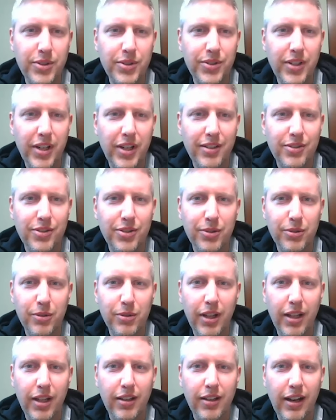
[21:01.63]
just add too,
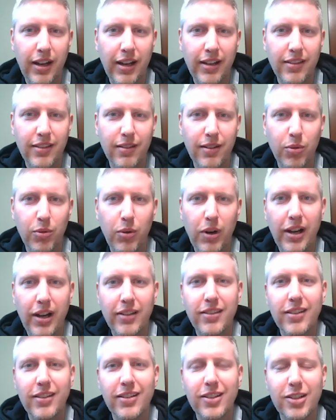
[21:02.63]
like I
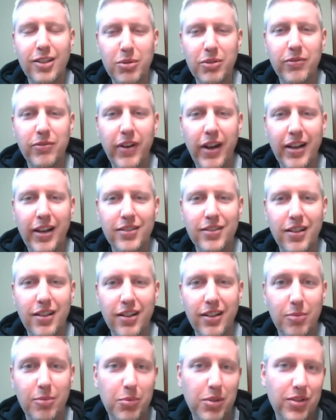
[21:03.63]
think it'll be
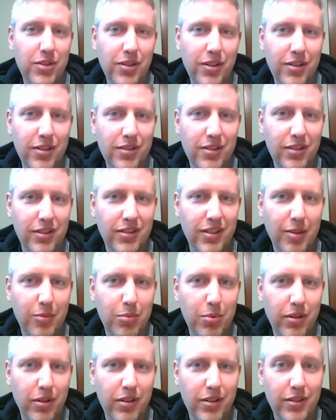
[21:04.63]
fascinating. And Michigan's an
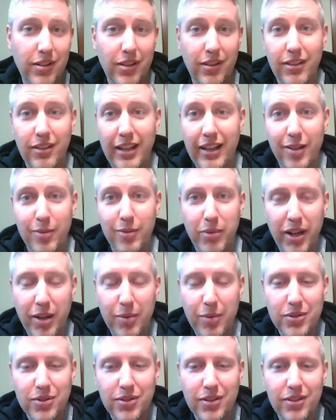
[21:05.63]
example of this. I think
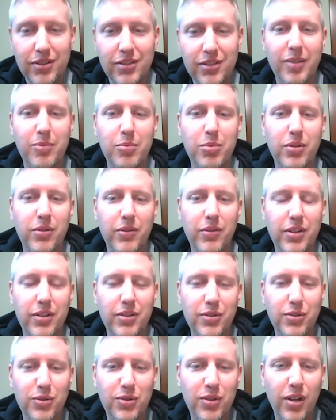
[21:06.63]
Alabama's an example of
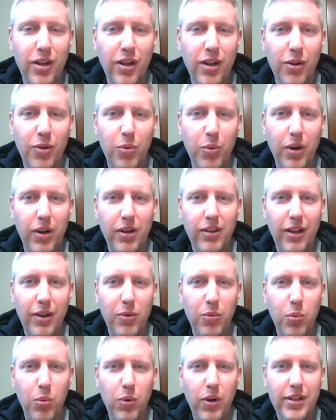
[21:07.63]
this, where like
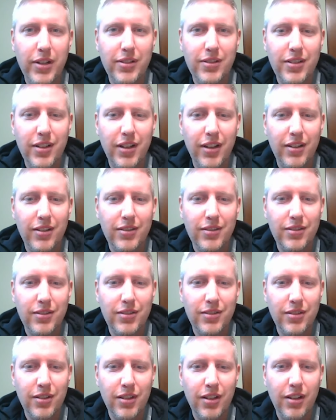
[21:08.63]
what
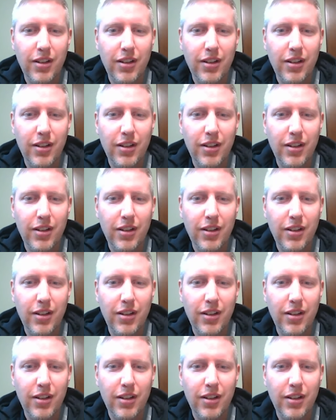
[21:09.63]
does